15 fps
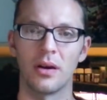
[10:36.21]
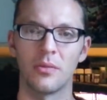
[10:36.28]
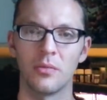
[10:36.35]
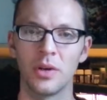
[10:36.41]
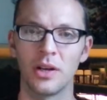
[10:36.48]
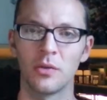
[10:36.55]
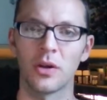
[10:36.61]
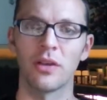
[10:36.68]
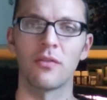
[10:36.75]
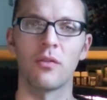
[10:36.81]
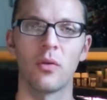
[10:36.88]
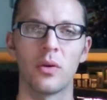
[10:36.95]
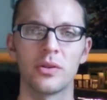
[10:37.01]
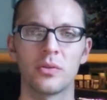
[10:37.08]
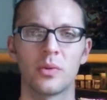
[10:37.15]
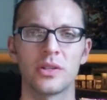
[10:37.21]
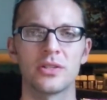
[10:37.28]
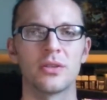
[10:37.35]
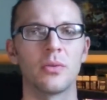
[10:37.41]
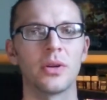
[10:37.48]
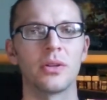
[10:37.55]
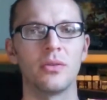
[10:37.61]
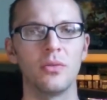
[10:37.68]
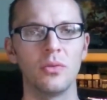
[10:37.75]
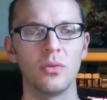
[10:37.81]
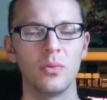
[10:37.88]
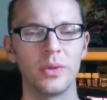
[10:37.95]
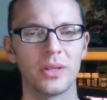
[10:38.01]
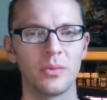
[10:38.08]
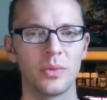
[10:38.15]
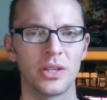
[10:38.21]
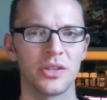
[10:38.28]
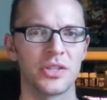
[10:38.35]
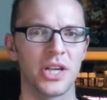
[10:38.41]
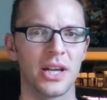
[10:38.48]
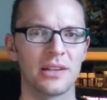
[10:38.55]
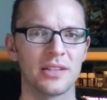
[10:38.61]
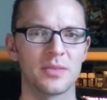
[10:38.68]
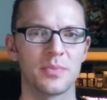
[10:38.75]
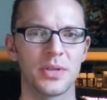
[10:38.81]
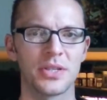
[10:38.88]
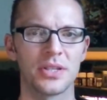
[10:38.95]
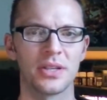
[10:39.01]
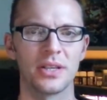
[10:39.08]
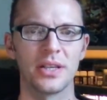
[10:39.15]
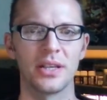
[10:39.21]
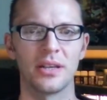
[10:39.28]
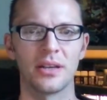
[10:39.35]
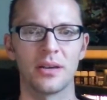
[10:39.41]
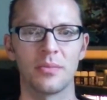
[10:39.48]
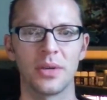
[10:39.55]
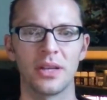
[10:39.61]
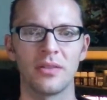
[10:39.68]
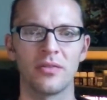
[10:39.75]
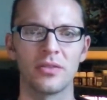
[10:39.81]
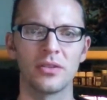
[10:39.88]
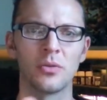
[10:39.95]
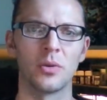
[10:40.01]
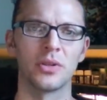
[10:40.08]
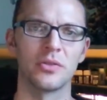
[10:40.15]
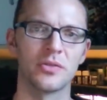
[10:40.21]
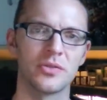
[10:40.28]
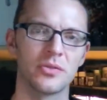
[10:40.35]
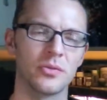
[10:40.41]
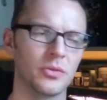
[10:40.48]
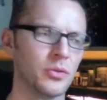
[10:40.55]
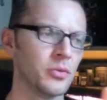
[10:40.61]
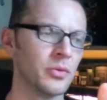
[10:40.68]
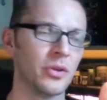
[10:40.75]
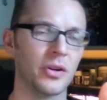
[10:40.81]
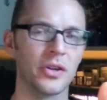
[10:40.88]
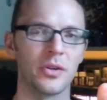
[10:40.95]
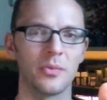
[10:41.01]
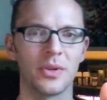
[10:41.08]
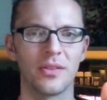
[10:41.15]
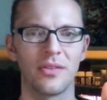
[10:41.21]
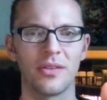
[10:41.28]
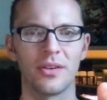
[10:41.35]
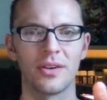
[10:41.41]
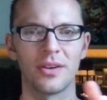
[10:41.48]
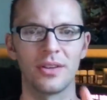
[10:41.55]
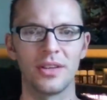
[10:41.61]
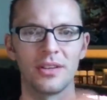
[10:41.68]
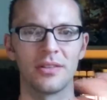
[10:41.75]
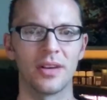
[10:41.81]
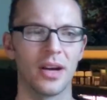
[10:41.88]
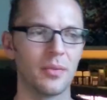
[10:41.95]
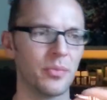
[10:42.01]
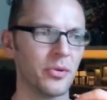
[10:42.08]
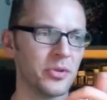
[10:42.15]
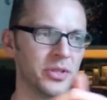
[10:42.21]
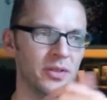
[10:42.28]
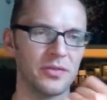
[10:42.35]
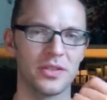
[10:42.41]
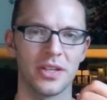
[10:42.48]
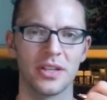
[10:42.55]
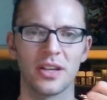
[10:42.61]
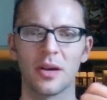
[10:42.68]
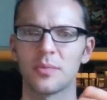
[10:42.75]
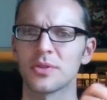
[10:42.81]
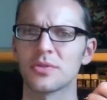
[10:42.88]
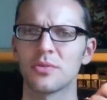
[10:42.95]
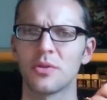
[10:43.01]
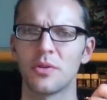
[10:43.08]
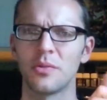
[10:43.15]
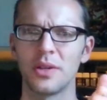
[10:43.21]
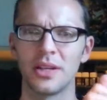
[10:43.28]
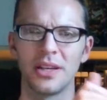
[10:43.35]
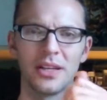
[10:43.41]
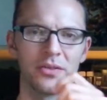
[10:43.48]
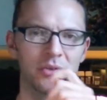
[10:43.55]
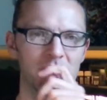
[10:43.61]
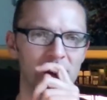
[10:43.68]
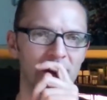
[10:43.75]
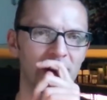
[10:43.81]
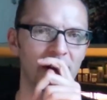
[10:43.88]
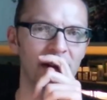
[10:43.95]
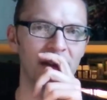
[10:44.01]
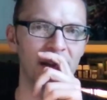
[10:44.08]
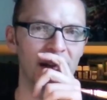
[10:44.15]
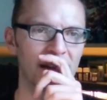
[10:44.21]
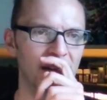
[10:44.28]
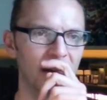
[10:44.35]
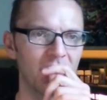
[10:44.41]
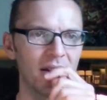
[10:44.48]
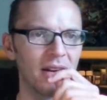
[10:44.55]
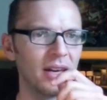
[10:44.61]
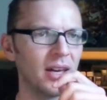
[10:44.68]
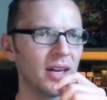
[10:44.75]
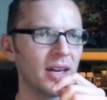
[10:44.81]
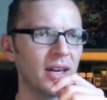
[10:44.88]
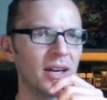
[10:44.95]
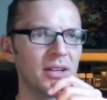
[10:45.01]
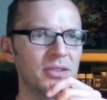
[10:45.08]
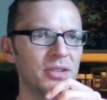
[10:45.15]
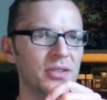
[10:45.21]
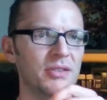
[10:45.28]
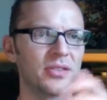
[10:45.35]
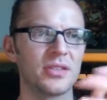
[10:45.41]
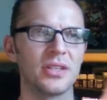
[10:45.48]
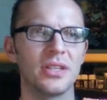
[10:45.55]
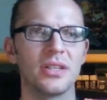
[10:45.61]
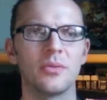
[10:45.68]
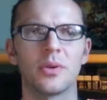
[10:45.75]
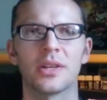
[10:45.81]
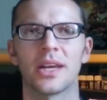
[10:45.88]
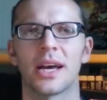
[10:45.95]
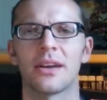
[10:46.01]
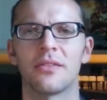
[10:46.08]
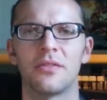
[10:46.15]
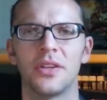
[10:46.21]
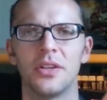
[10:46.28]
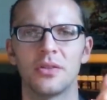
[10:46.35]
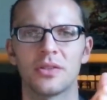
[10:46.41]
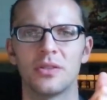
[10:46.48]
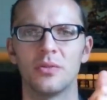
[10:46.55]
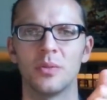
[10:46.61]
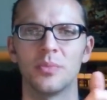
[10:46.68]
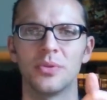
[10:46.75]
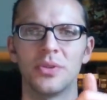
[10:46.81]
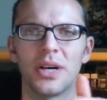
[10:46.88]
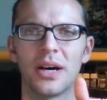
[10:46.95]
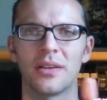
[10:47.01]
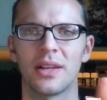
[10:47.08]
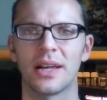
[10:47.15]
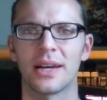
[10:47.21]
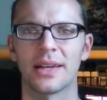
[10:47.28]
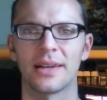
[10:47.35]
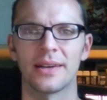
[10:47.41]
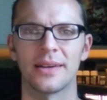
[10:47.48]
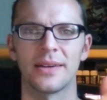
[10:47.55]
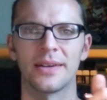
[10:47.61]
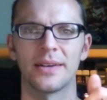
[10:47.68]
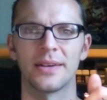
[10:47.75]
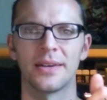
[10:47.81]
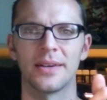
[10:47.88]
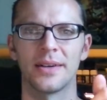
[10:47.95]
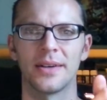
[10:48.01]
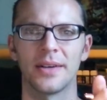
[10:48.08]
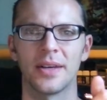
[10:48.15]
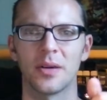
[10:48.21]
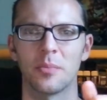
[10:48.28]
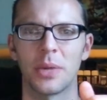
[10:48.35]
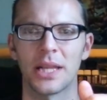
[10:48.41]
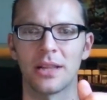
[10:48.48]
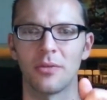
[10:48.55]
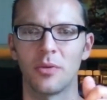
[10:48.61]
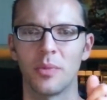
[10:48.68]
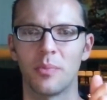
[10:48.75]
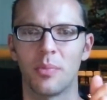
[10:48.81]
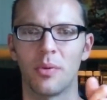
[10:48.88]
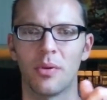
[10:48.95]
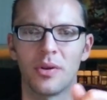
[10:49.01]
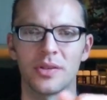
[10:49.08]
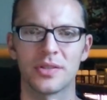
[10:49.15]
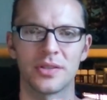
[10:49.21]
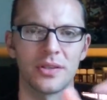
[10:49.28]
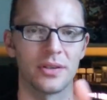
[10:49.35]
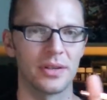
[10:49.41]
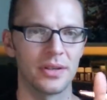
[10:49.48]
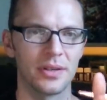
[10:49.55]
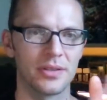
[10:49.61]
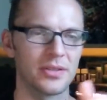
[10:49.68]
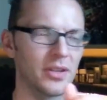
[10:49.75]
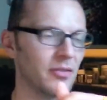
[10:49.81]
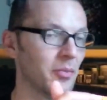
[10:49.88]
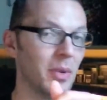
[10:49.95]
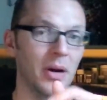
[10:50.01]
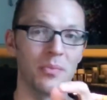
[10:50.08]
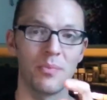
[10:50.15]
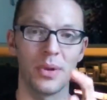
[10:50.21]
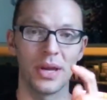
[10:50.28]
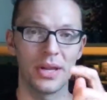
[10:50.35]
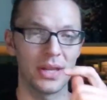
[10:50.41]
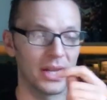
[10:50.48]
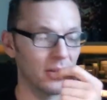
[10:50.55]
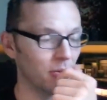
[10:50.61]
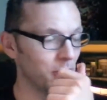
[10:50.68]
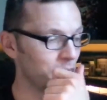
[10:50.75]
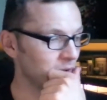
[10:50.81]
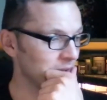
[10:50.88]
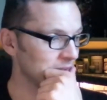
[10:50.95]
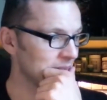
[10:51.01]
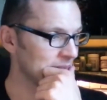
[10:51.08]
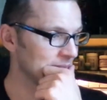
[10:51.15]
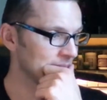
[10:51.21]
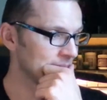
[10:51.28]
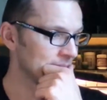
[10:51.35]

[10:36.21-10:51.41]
really looking forward to what he's going to do with the channel, especially. I mean, if you're going to document the entire process of setting up a store, really interested in that, and just see what kind of videos he will put out, like battle reports, stuff about painting, hopefully.